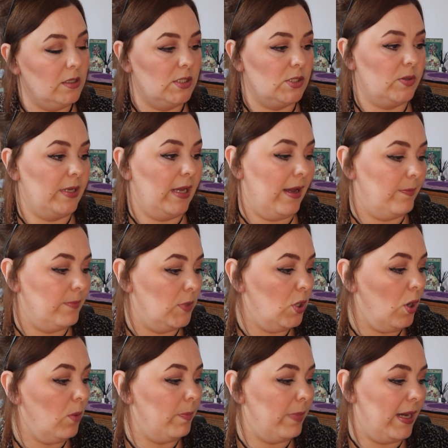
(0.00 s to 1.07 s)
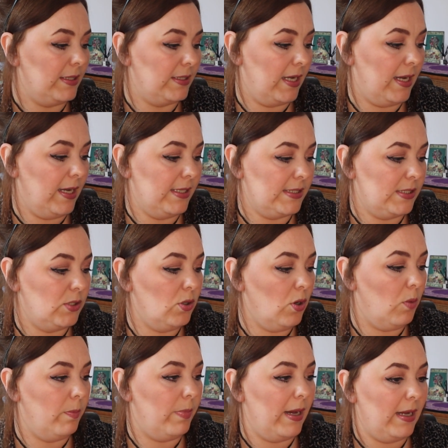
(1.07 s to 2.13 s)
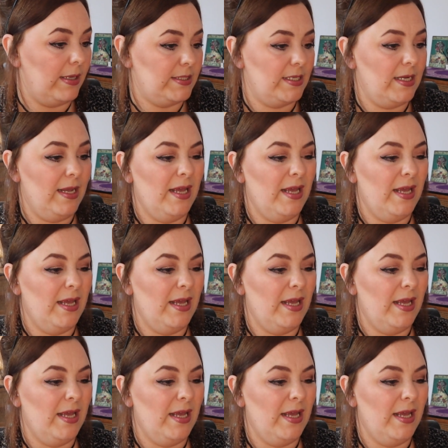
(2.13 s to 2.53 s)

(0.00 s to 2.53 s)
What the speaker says: So yeah, not bad guys, not bad.